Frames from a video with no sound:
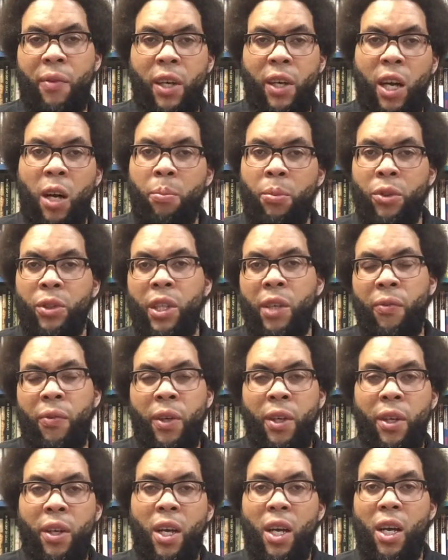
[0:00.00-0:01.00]
a couple
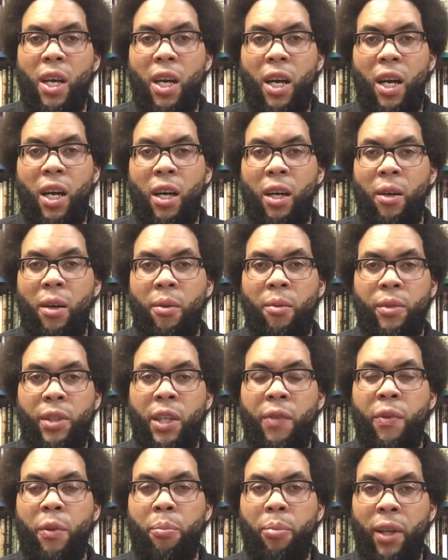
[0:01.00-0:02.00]
different
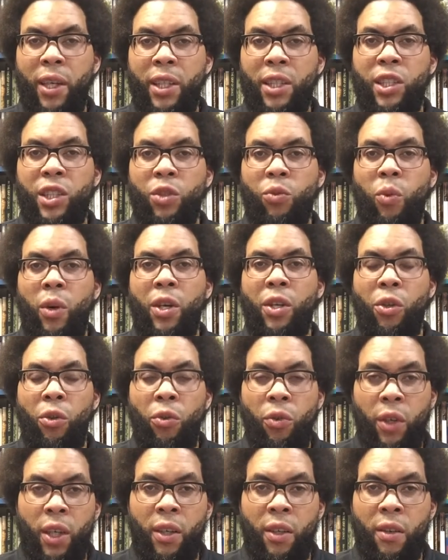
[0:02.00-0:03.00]
places where you
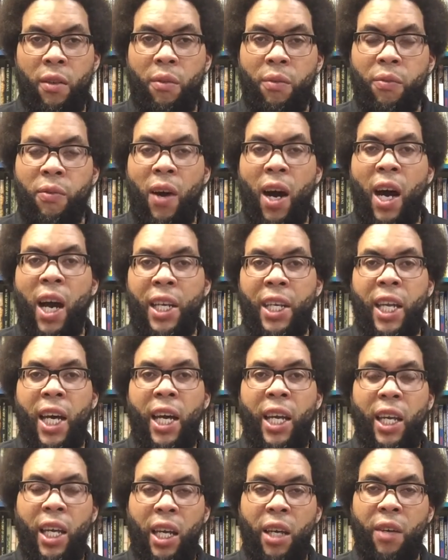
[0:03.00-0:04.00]
can find
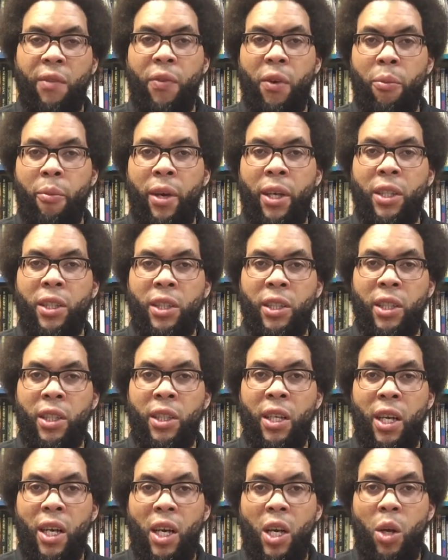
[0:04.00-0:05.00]
that information.
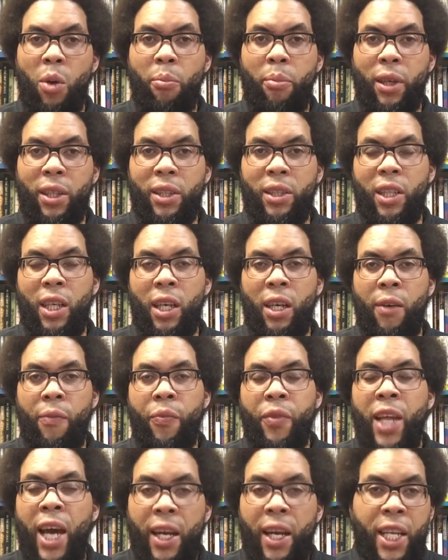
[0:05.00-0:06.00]
But
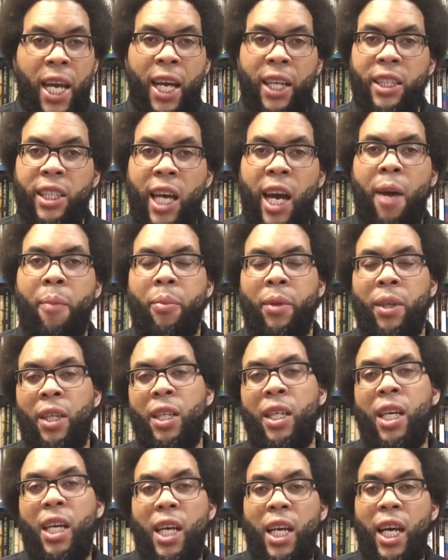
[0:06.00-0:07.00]
that's
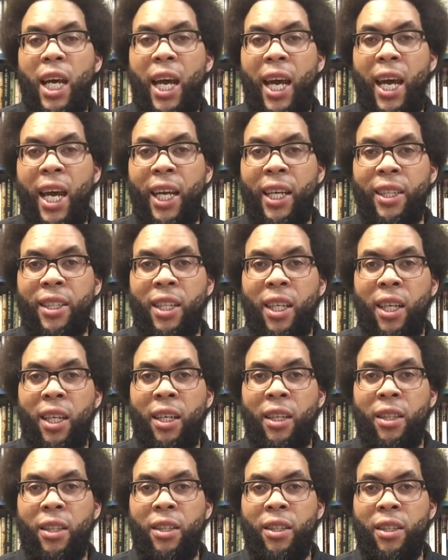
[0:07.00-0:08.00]
happening. And
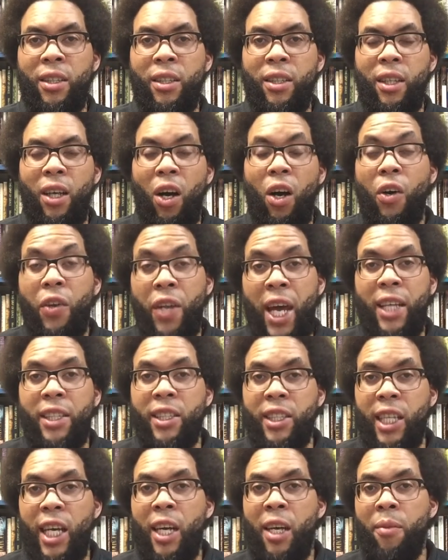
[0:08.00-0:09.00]
on that
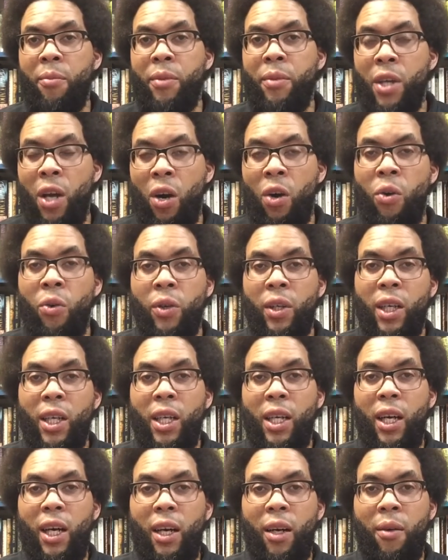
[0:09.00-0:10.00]
same note,
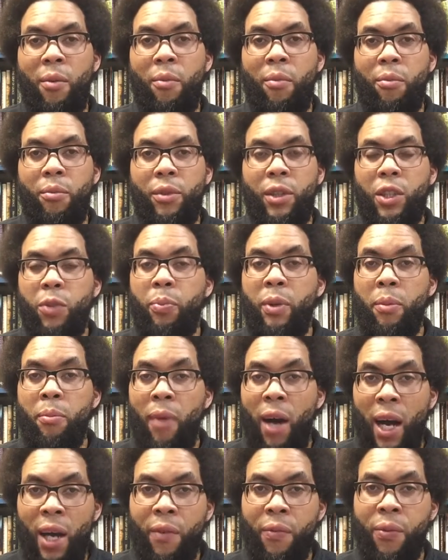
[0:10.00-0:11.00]
just be
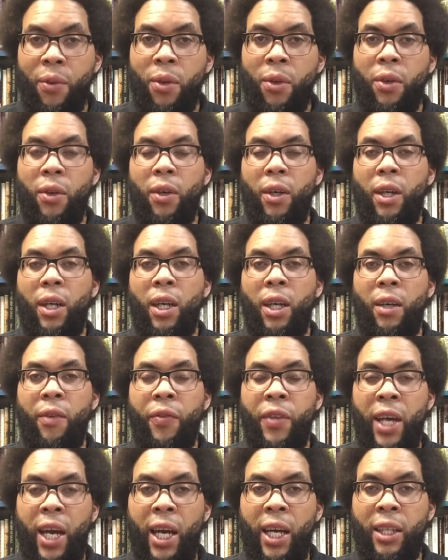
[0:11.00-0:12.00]
mindful
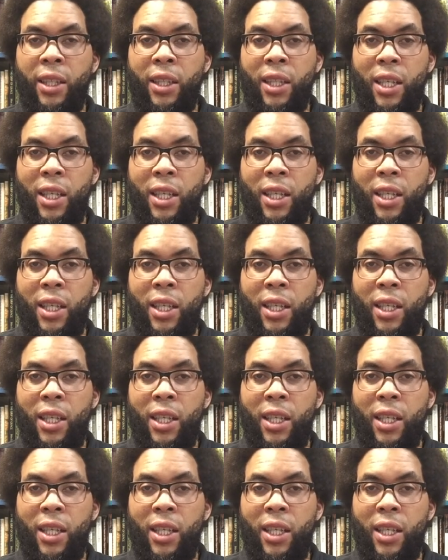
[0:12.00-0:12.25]
that